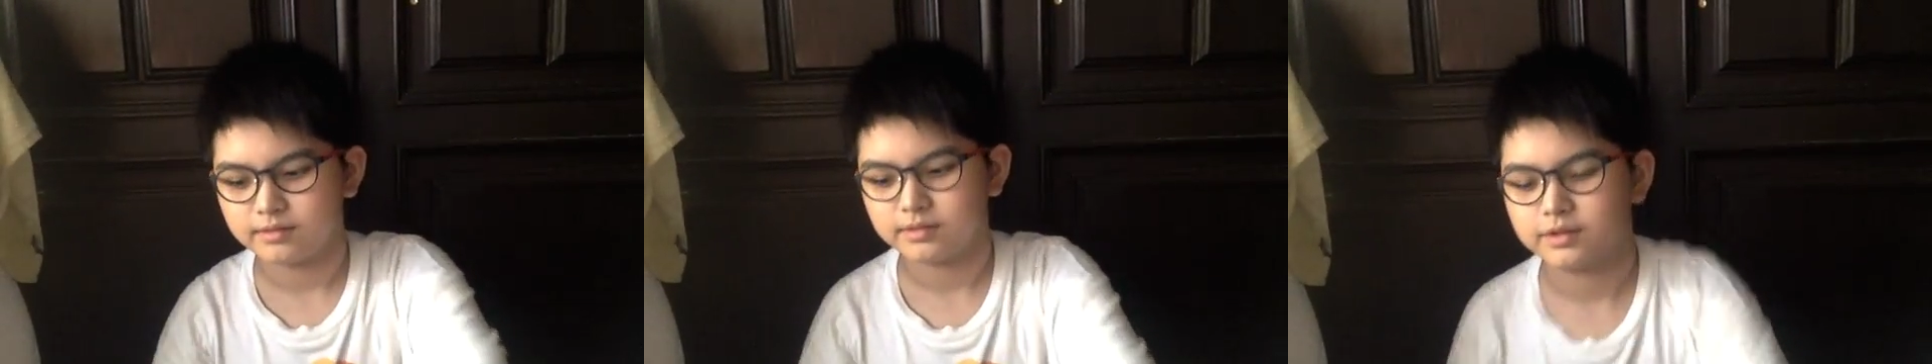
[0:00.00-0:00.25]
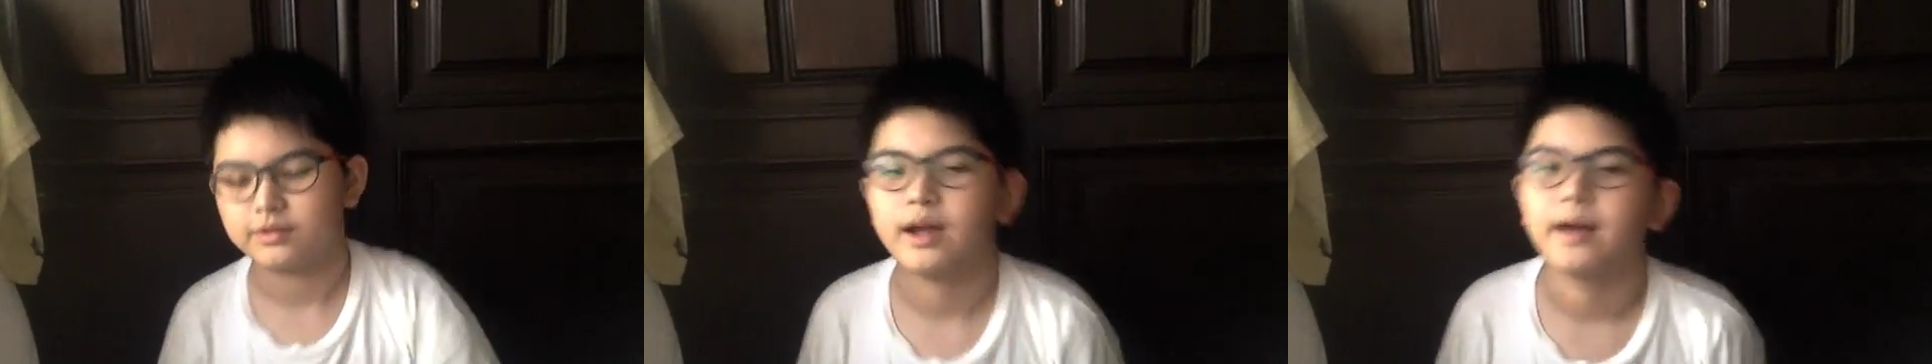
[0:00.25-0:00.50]

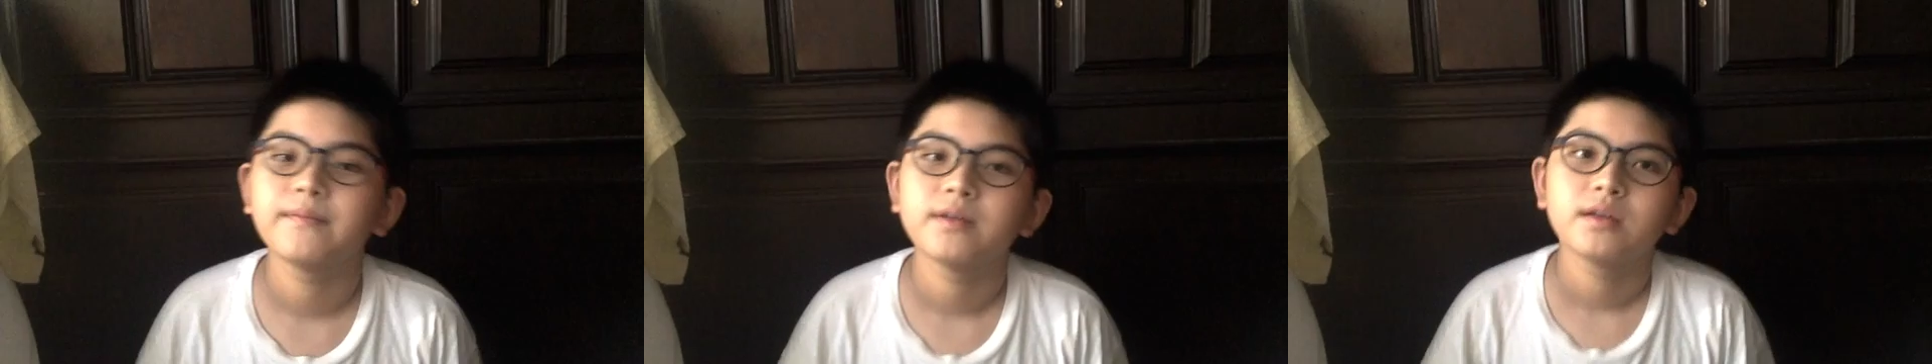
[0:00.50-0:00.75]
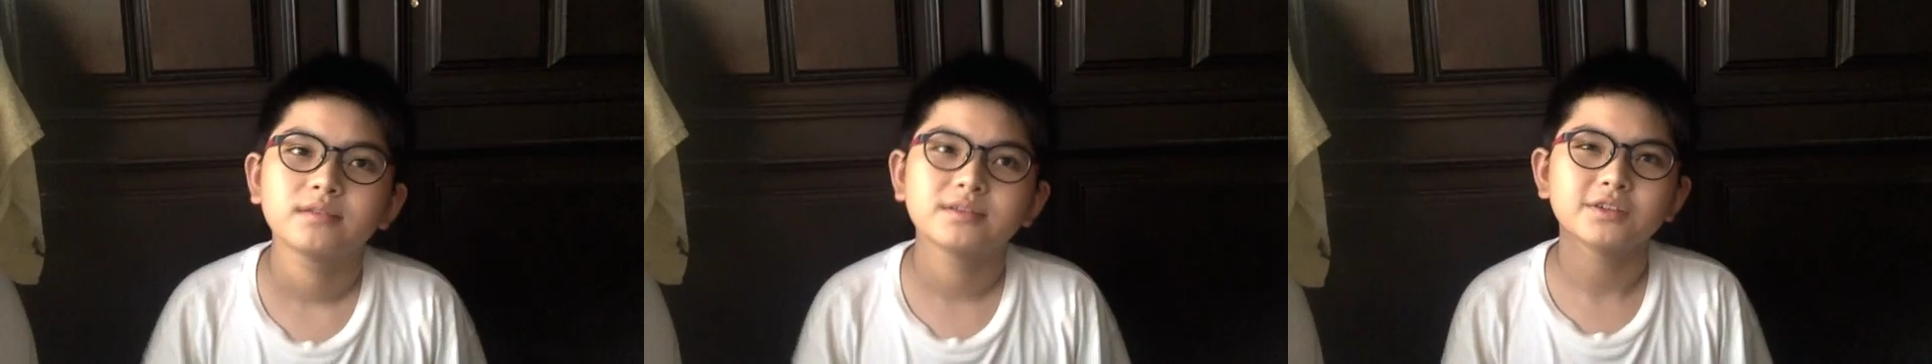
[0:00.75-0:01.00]
So yeah.
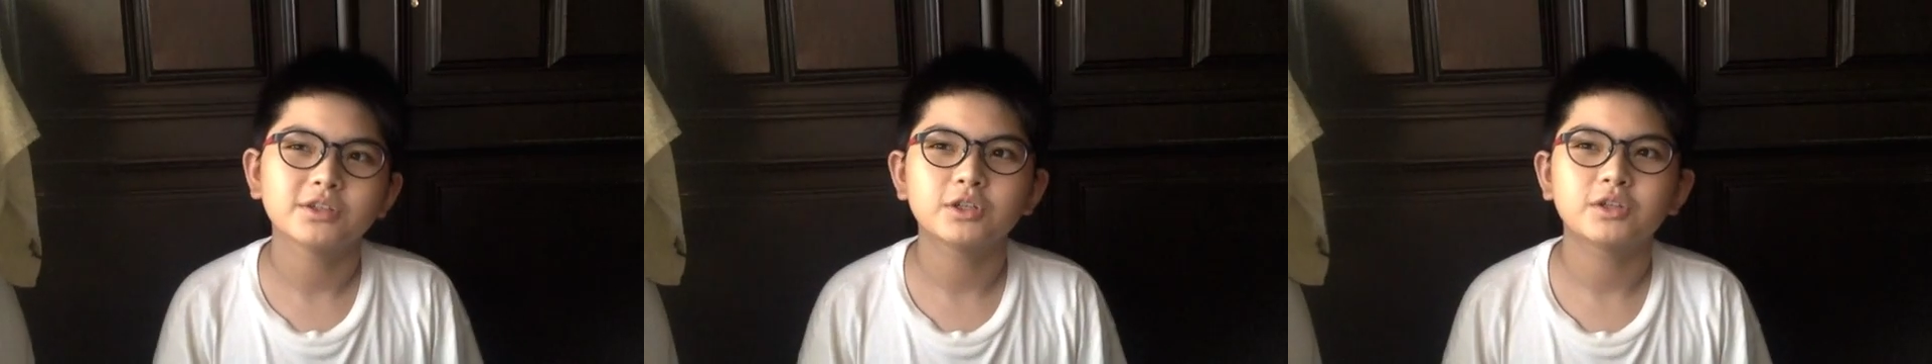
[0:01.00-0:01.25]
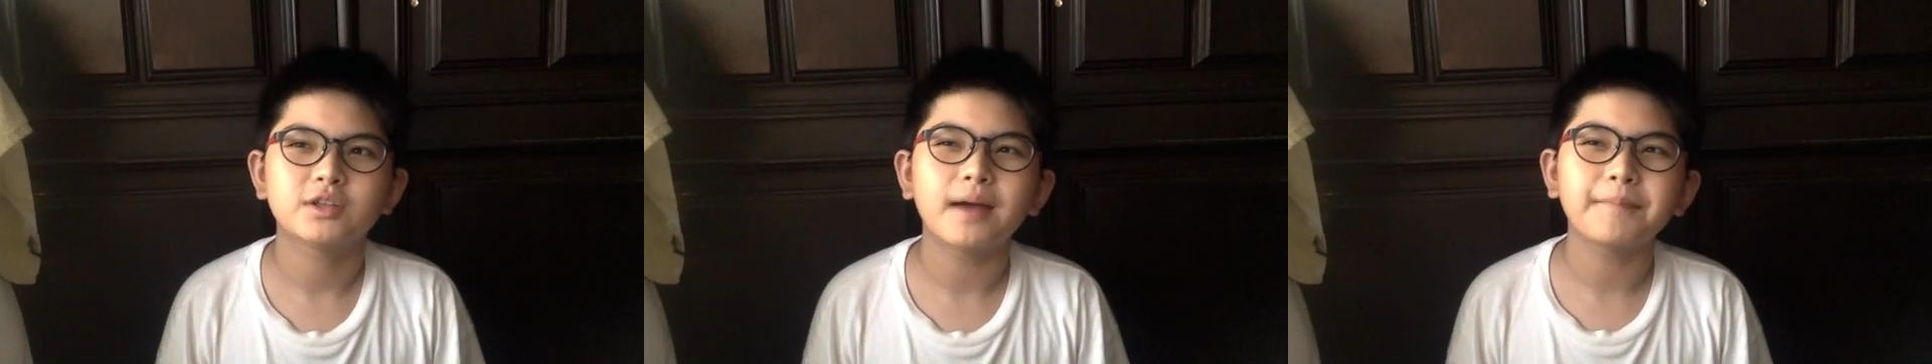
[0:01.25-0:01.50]
So
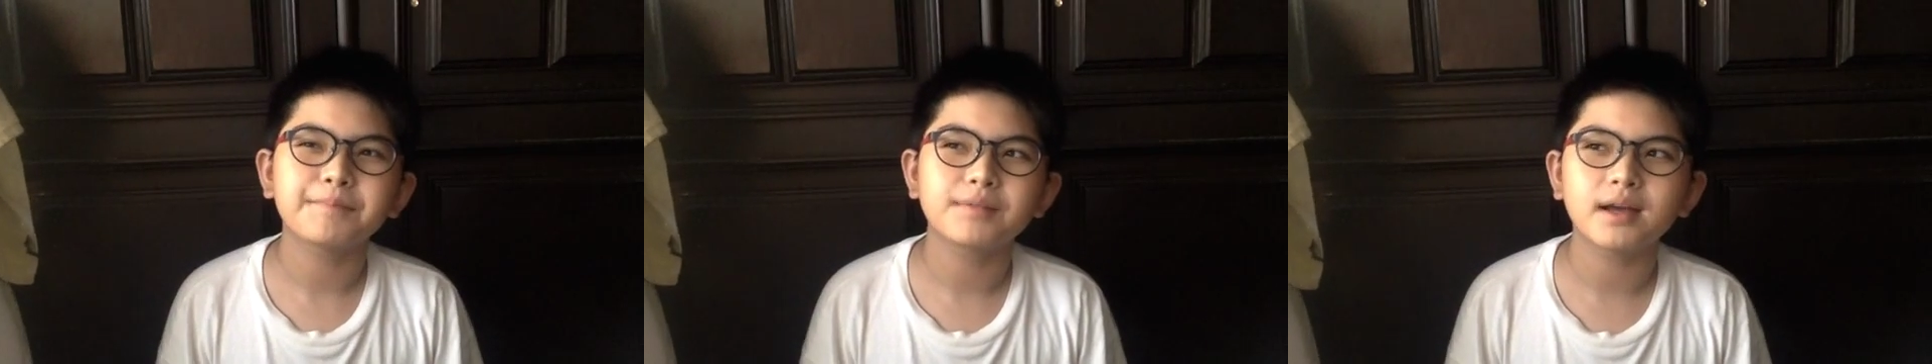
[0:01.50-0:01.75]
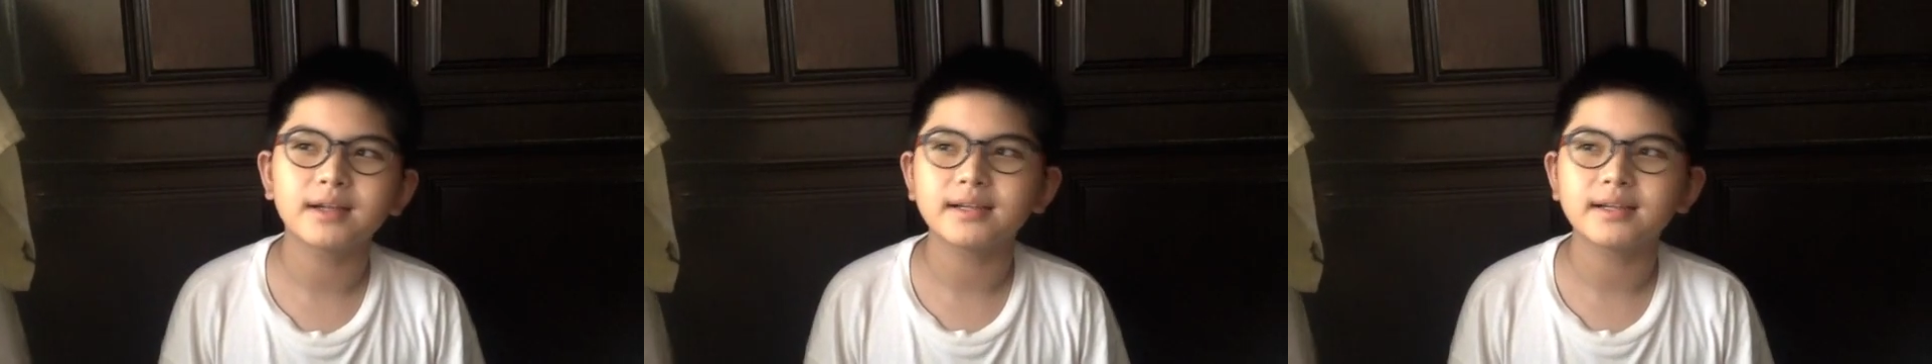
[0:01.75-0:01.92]
the dot plot